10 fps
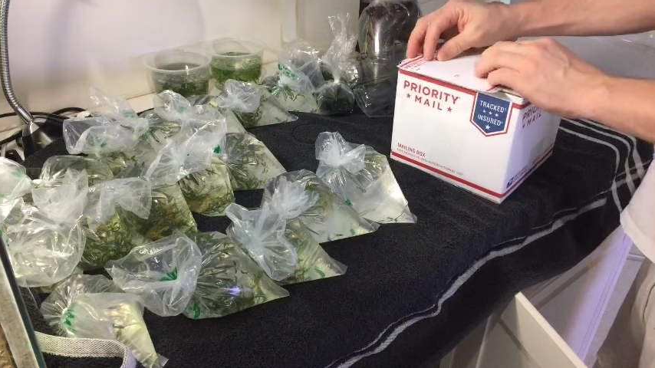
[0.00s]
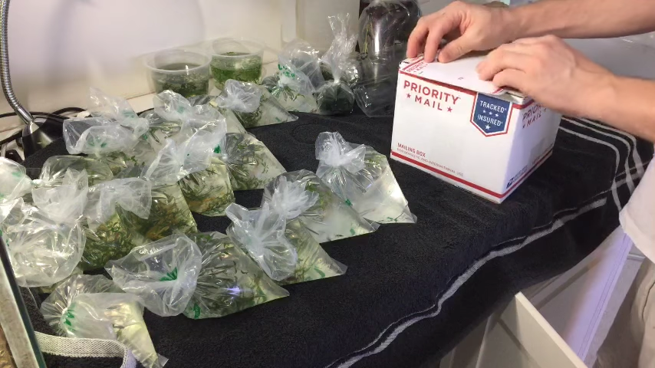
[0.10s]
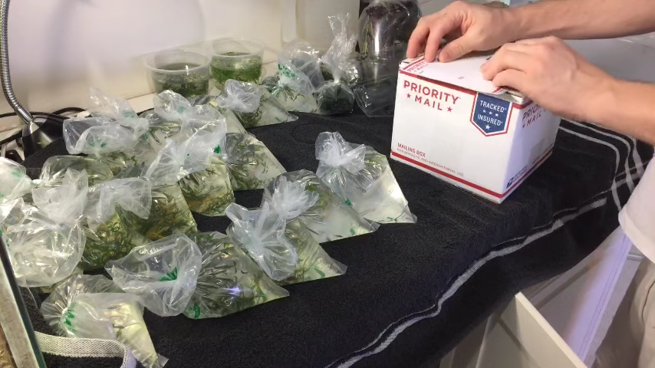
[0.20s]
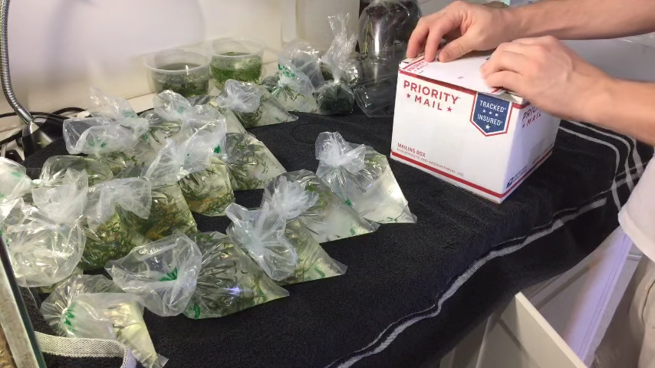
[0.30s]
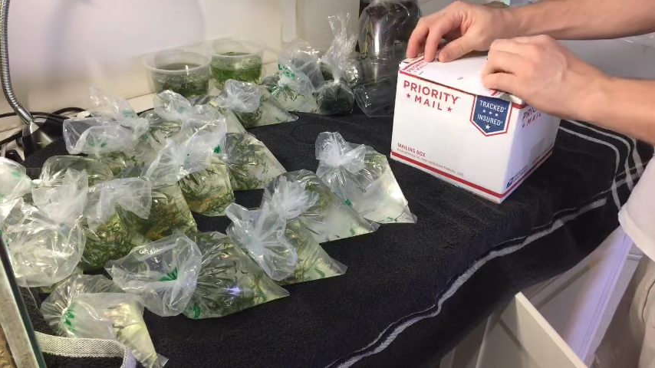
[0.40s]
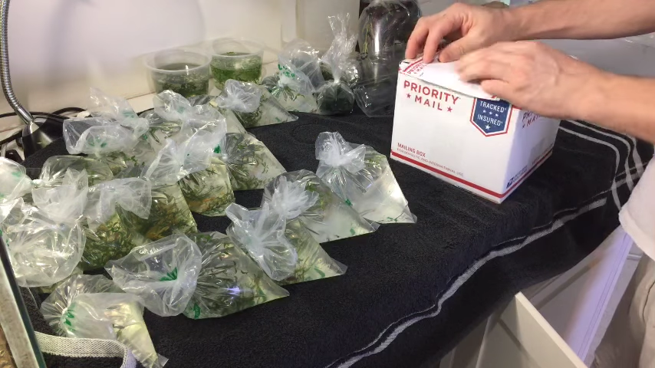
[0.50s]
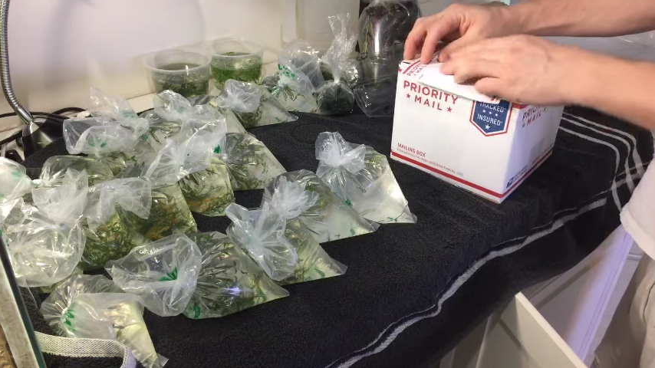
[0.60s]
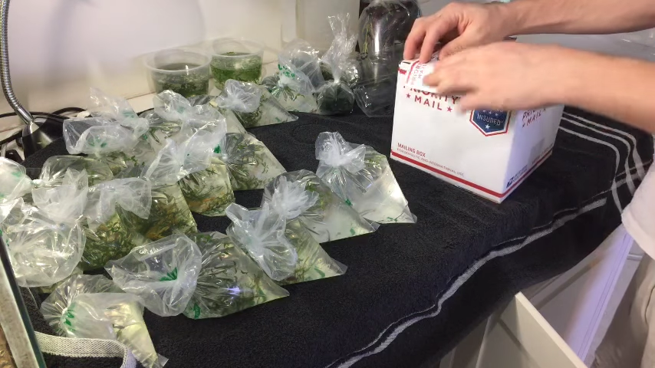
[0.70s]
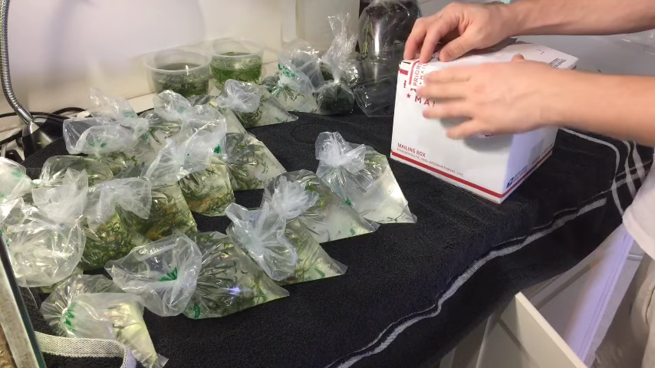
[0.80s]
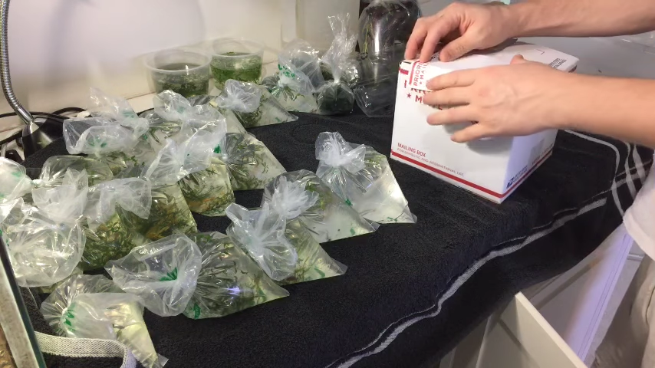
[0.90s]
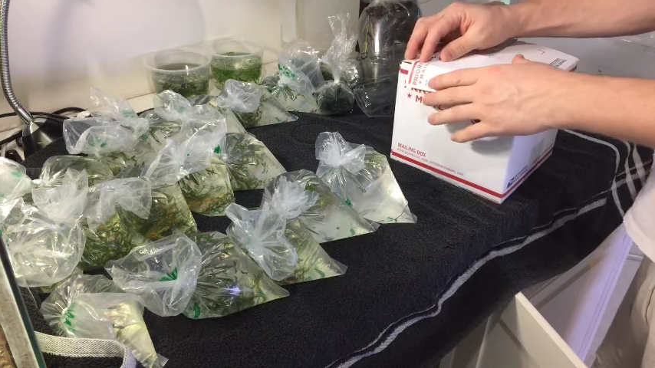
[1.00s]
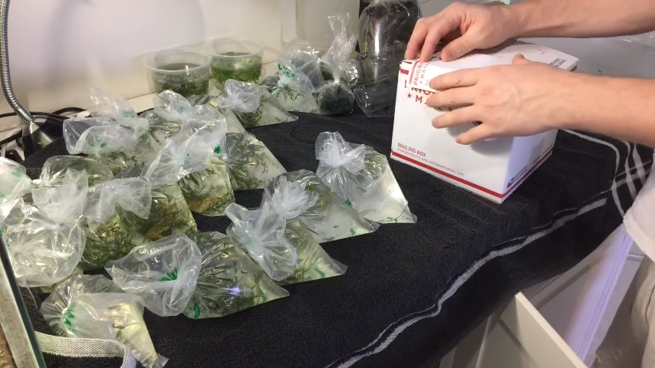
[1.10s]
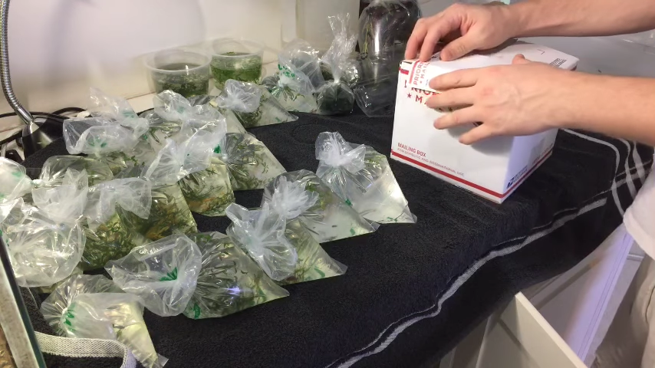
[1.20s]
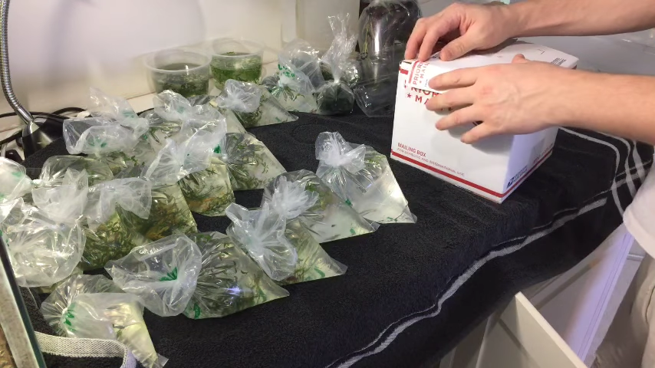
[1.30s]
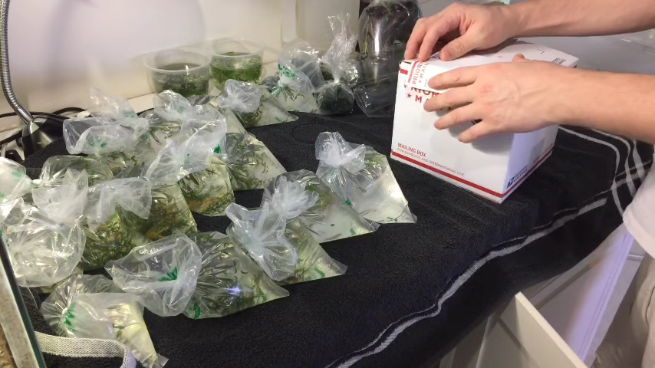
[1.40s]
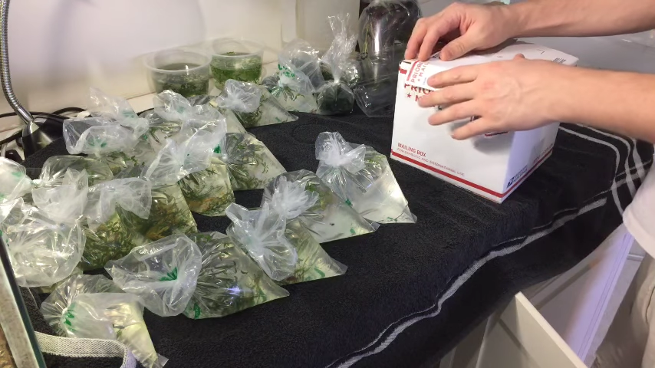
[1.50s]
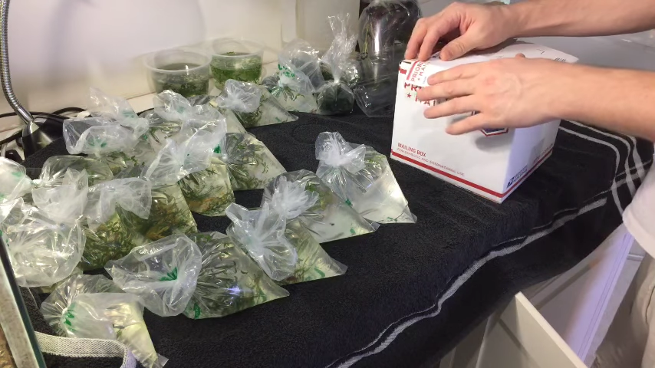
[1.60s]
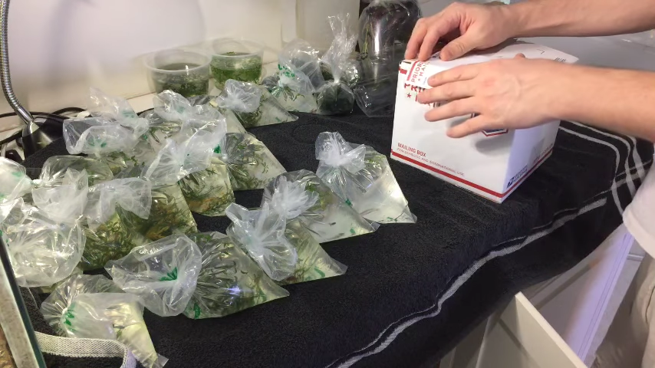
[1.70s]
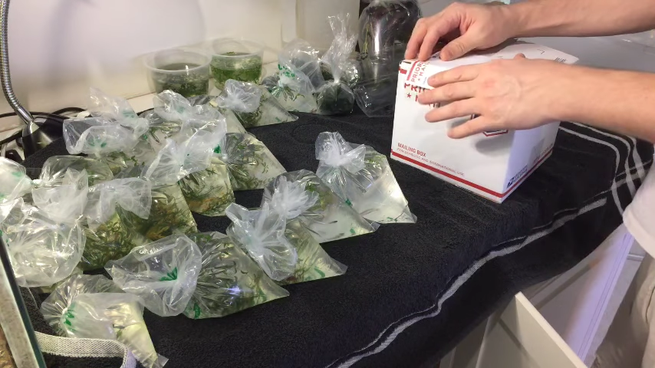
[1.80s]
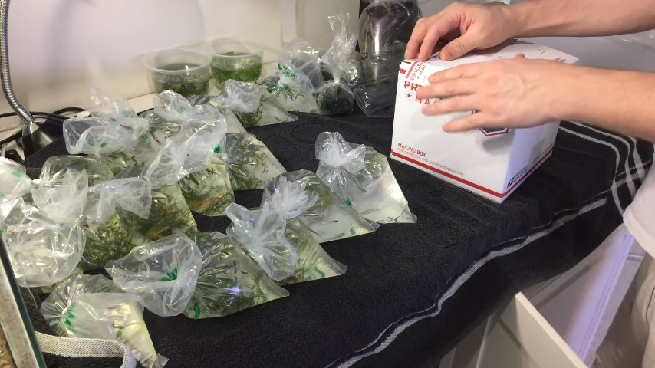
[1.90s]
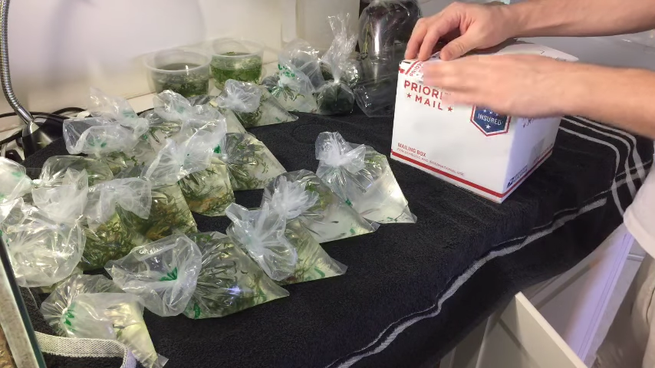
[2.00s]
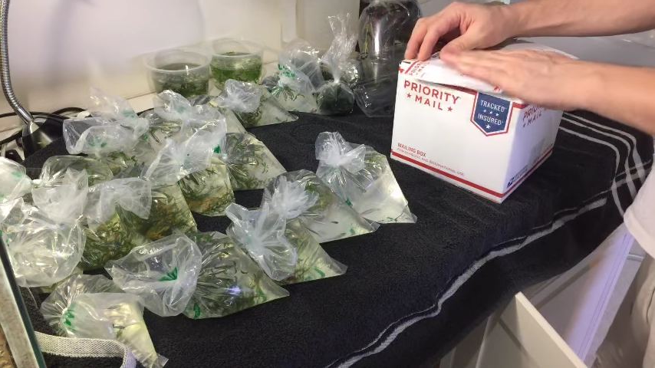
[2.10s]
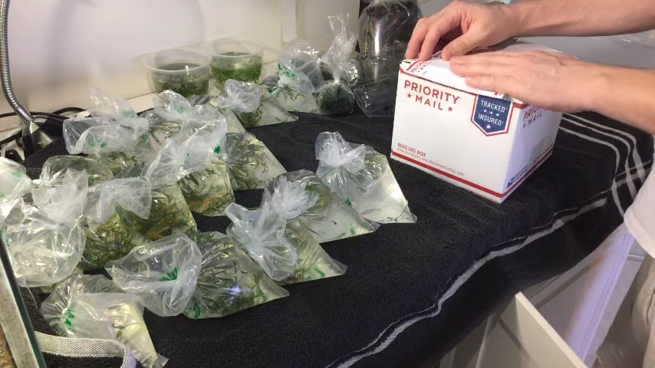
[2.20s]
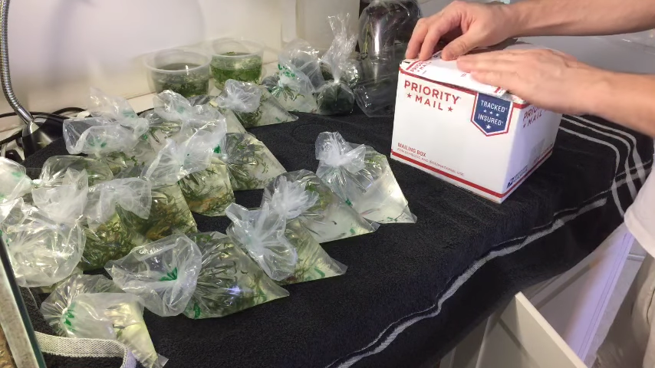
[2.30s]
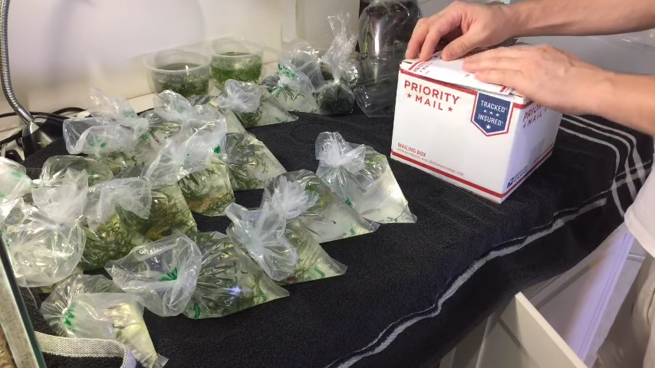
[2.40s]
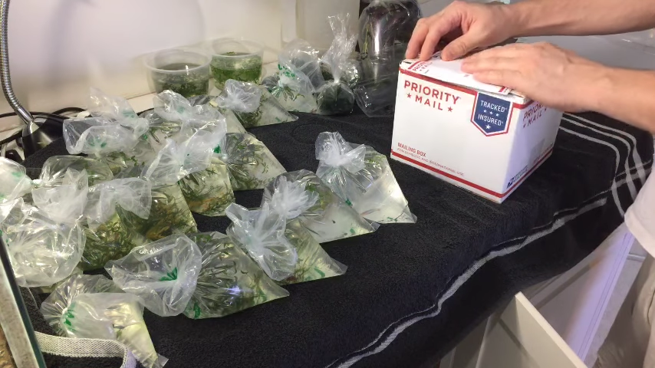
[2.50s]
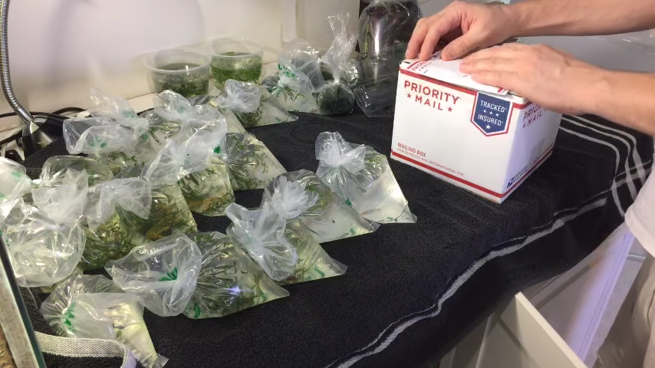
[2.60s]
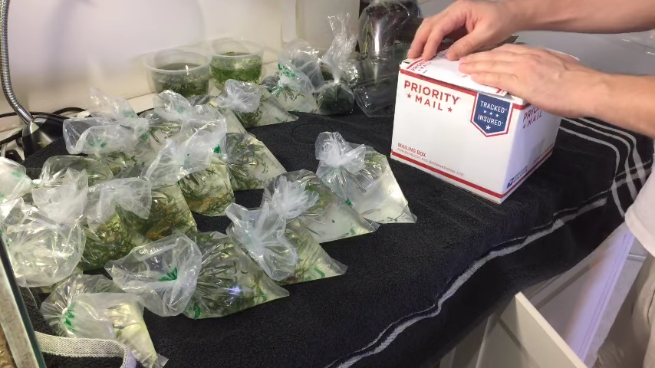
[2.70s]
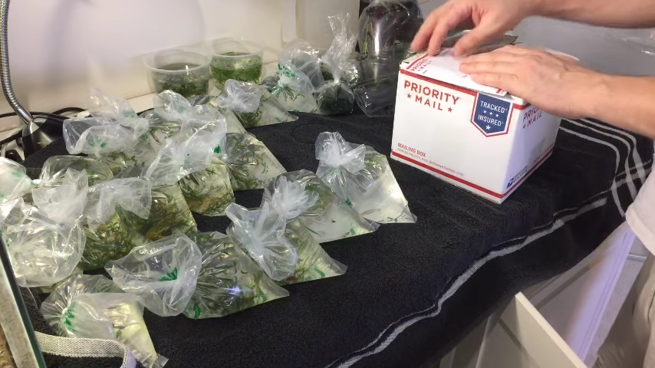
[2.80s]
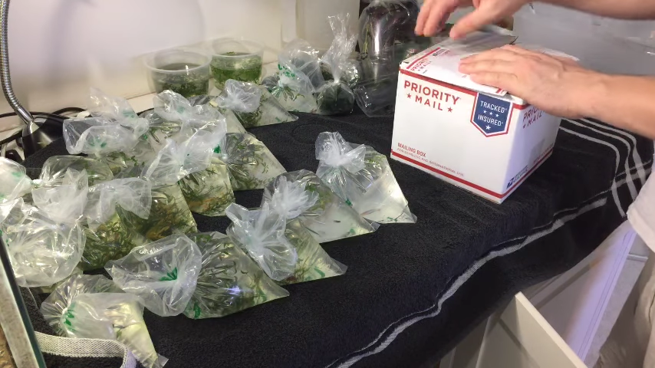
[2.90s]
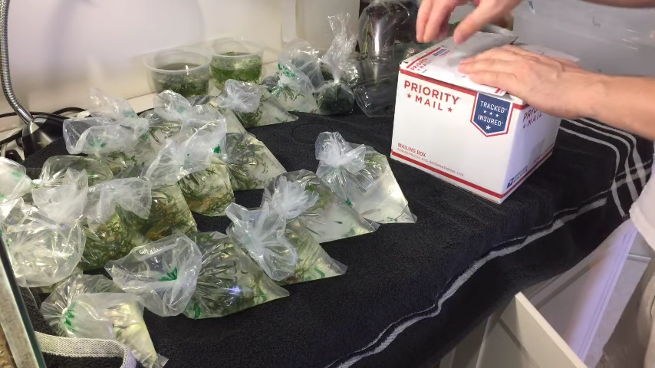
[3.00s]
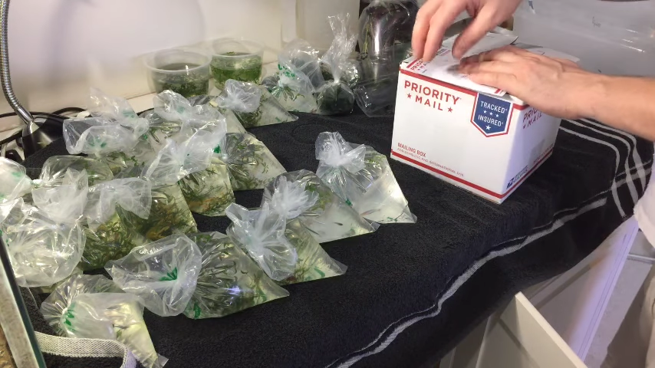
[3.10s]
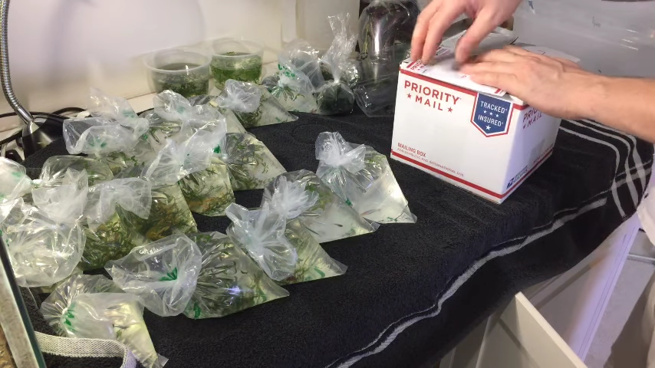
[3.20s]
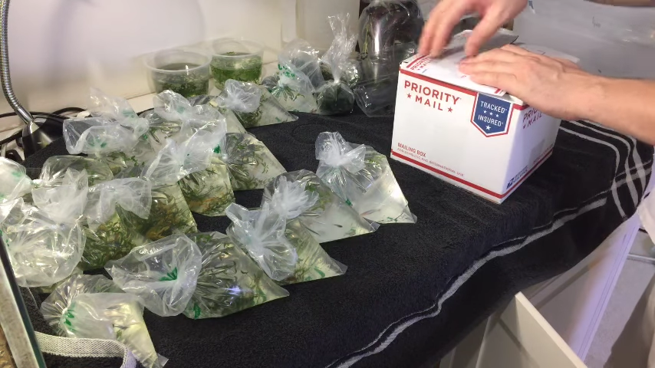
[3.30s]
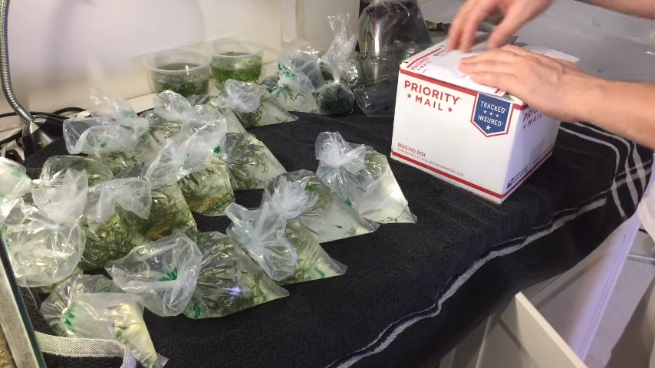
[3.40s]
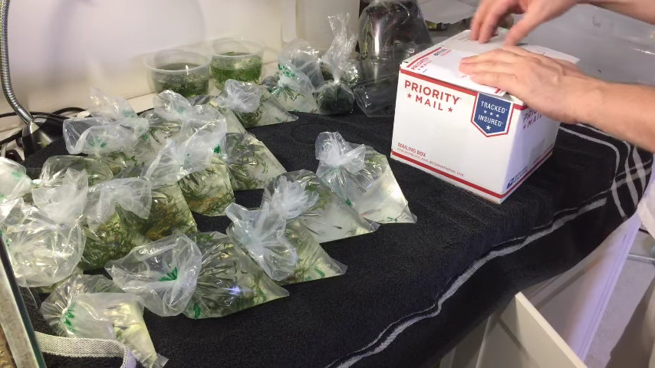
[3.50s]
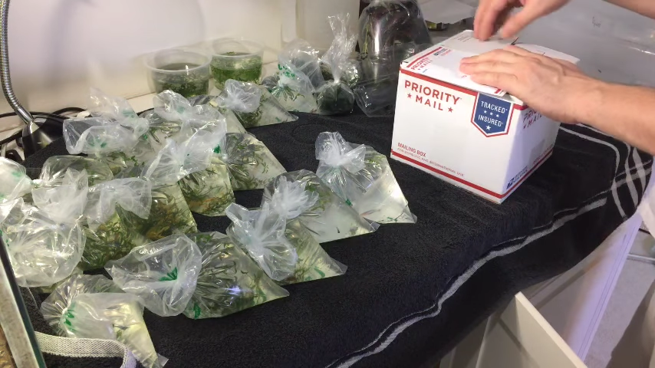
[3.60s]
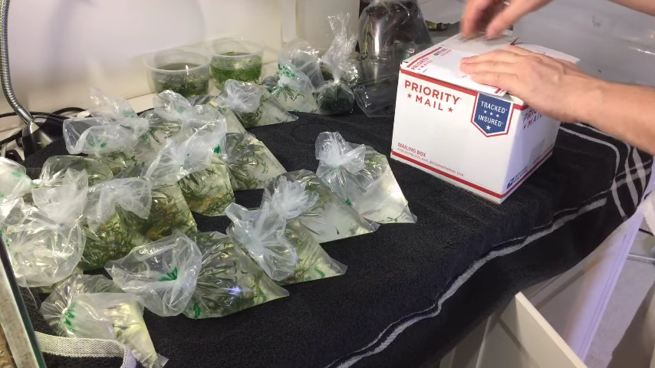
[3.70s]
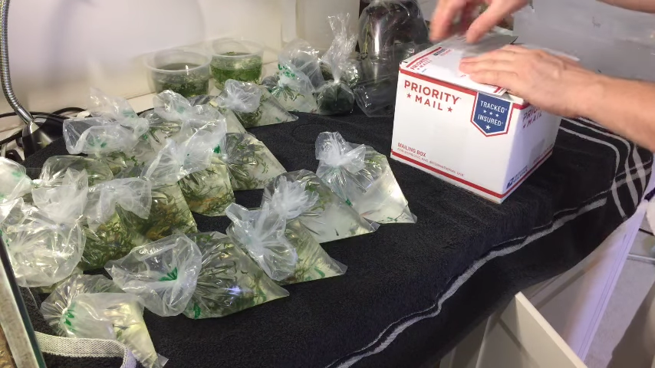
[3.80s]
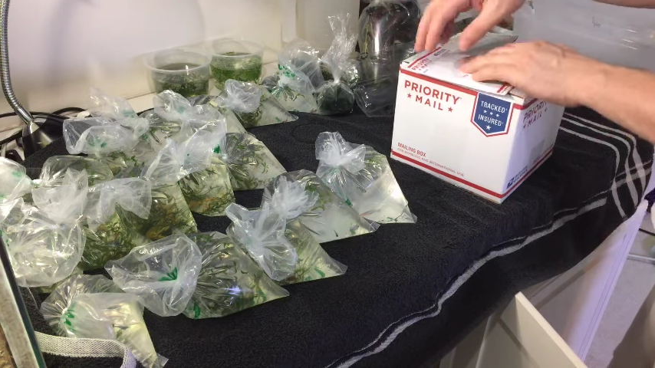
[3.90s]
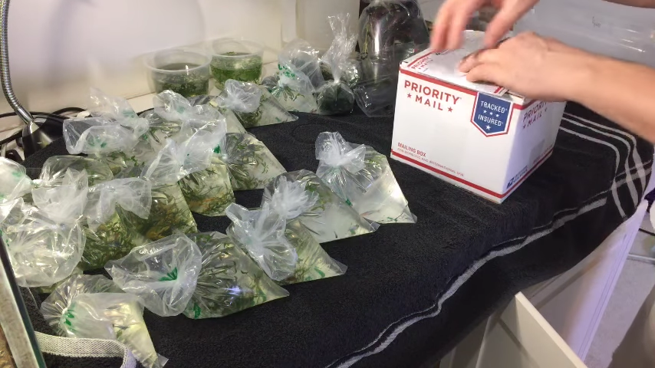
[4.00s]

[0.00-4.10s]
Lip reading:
Nobody's mouth can be seen.